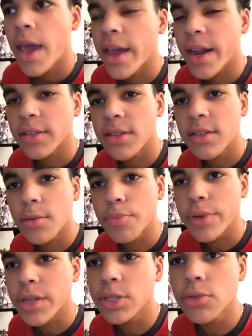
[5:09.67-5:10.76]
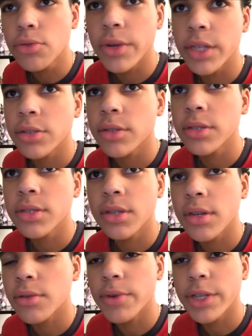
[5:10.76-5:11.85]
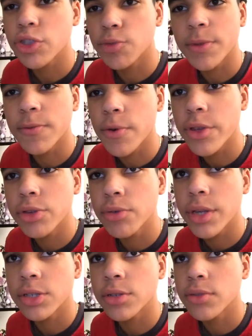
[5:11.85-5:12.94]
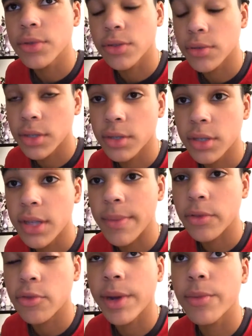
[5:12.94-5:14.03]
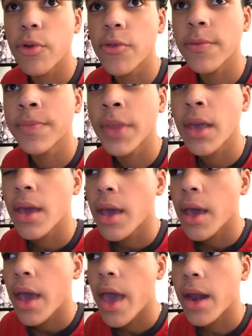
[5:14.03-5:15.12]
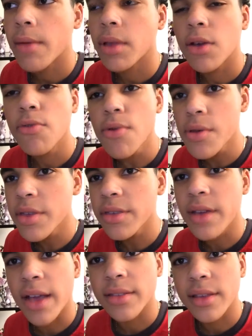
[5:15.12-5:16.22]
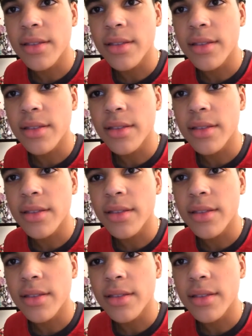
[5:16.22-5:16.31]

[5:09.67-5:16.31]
and I see the pre-Jew Rangers, the Rangers before the Jew Rangers, which were adapted into Mighty Morphin, and I'm like, who are these guys?